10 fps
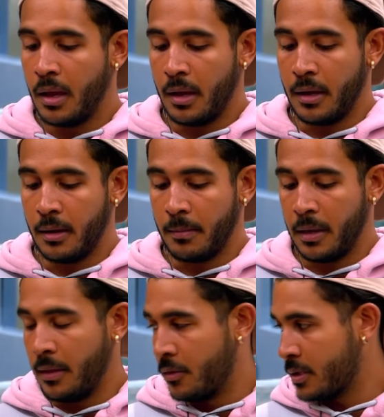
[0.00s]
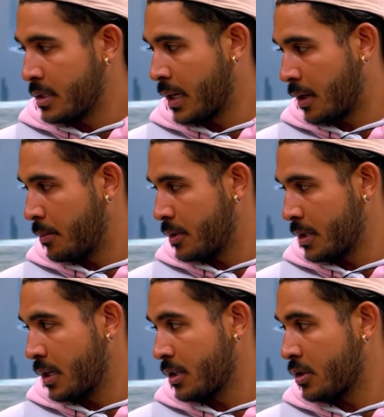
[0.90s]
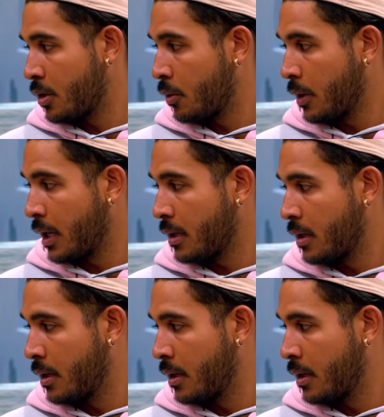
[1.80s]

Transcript: And then there's a second person he doesn't know who yet.